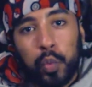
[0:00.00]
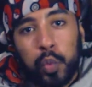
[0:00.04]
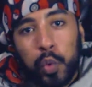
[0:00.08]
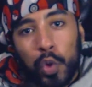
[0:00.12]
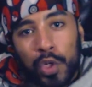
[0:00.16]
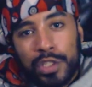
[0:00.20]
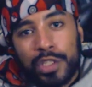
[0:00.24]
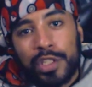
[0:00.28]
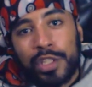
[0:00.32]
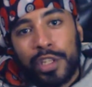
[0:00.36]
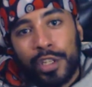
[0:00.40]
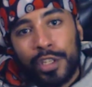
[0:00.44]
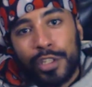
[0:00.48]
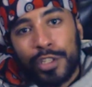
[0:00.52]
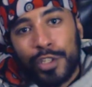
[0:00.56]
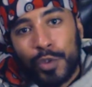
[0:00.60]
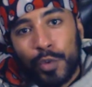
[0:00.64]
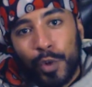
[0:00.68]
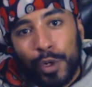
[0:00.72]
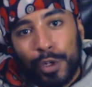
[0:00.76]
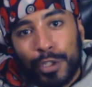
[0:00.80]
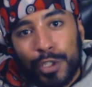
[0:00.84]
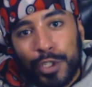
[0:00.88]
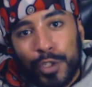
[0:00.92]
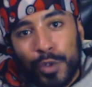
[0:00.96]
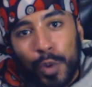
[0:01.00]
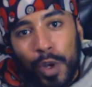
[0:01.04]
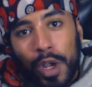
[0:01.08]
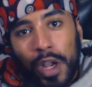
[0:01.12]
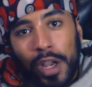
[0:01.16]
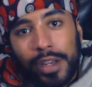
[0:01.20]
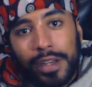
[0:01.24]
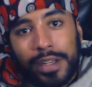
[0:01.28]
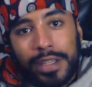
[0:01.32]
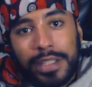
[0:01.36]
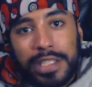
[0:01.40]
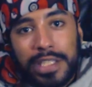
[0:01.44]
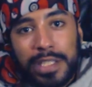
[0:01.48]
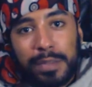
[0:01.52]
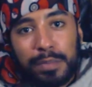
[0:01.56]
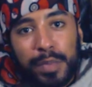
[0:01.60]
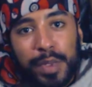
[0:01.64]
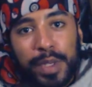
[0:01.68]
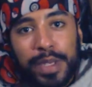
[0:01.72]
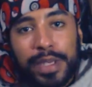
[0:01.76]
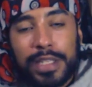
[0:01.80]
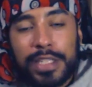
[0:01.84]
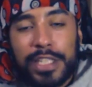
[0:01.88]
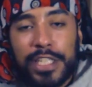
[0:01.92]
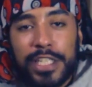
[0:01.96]
What's good, Scrotal Squad? It's your
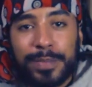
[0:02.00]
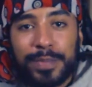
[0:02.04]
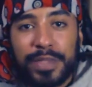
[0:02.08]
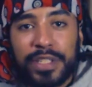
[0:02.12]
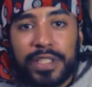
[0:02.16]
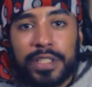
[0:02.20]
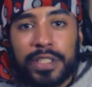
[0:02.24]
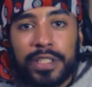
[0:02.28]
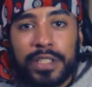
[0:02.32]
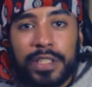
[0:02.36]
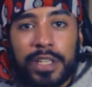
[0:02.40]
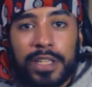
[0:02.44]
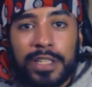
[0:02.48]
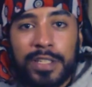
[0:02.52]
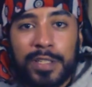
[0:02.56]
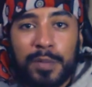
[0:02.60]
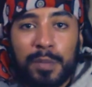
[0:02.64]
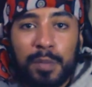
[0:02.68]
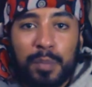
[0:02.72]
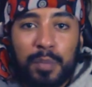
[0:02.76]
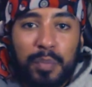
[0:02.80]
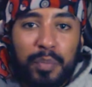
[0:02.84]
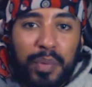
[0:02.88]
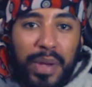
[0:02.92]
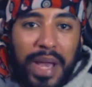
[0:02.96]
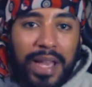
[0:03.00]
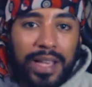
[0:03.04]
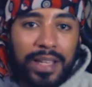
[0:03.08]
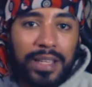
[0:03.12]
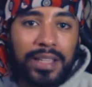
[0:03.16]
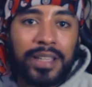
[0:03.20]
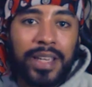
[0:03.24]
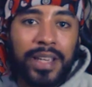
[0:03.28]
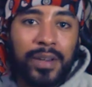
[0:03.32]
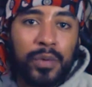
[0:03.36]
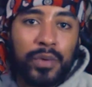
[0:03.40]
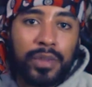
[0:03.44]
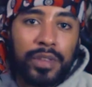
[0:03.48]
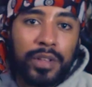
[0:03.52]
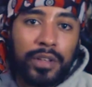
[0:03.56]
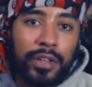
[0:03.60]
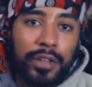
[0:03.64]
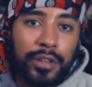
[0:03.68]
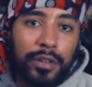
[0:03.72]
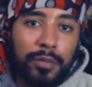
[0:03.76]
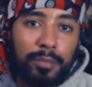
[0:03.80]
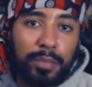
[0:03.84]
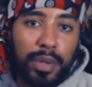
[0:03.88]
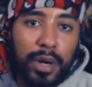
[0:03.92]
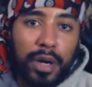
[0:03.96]
man Chipz-N-Stix, back again with
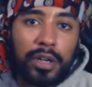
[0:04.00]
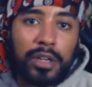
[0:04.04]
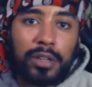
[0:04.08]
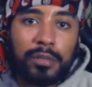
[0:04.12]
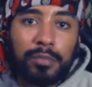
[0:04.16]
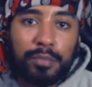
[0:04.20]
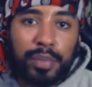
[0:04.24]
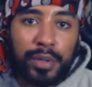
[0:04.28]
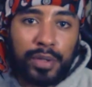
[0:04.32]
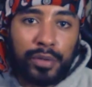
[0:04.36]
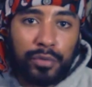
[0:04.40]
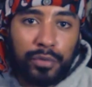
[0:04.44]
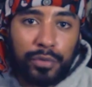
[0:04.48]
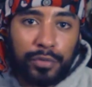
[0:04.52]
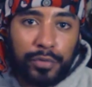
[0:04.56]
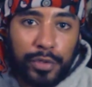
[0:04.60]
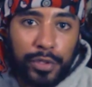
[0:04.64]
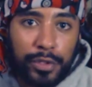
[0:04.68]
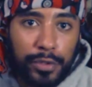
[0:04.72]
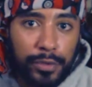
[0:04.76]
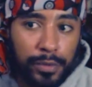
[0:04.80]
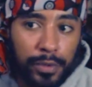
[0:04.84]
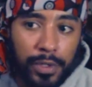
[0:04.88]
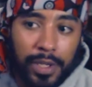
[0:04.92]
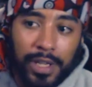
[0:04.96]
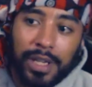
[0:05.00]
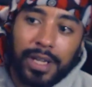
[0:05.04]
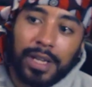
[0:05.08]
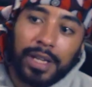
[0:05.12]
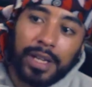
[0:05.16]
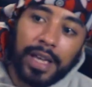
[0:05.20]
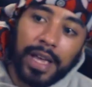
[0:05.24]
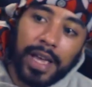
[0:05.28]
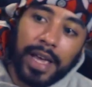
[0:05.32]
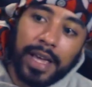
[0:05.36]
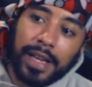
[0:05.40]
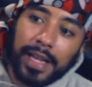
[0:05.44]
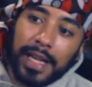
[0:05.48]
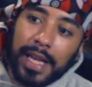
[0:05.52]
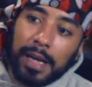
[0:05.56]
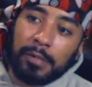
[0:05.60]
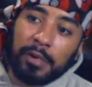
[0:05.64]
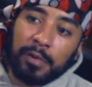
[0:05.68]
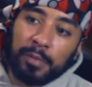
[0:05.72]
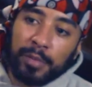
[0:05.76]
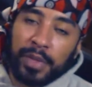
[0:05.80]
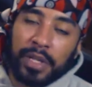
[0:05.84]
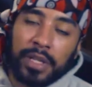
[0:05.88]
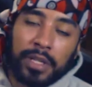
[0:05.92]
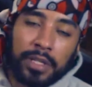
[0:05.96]
another bargain bin review. And I got
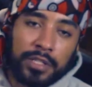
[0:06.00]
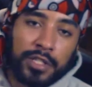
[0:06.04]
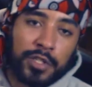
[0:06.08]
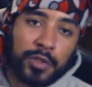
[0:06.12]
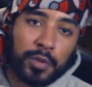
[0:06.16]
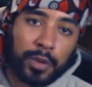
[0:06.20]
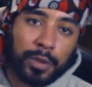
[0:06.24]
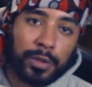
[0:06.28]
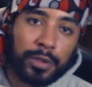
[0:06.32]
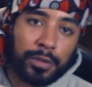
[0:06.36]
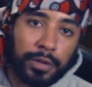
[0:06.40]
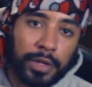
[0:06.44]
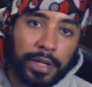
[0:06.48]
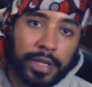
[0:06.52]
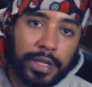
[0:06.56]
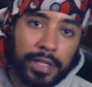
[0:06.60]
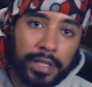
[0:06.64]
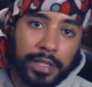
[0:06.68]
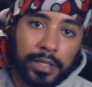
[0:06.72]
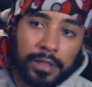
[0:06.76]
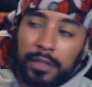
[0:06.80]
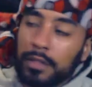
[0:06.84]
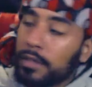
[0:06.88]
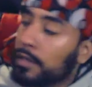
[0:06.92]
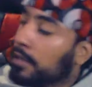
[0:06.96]
my man Scrotal right here.